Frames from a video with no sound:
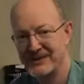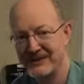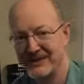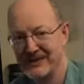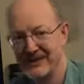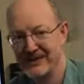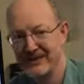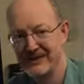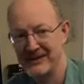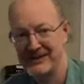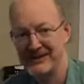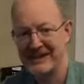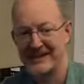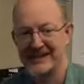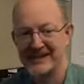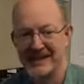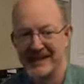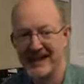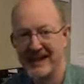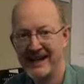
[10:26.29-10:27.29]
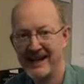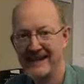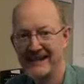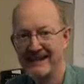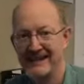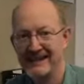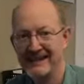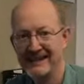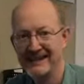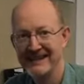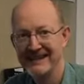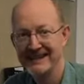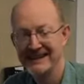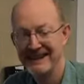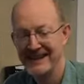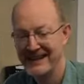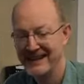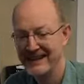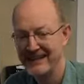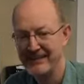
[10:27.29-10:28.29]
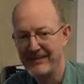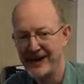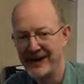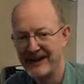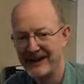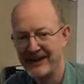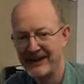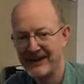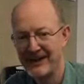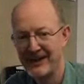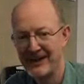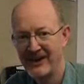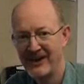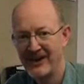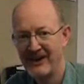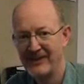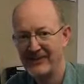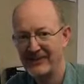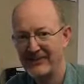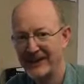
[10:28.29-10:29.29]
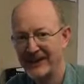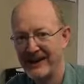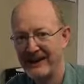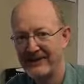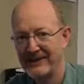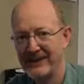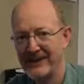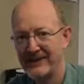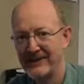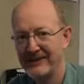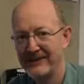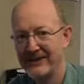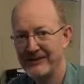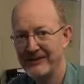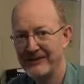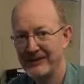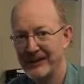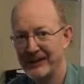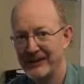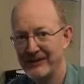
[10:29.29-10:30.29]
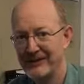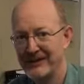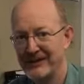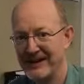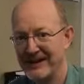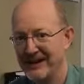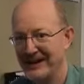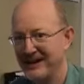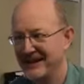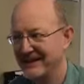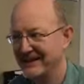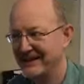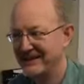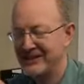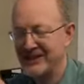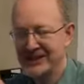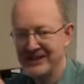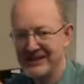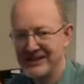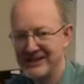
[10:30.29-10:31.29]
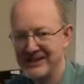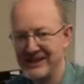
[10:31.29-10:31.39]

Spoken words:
It was this kid in the back of the car playing around with the phone, and just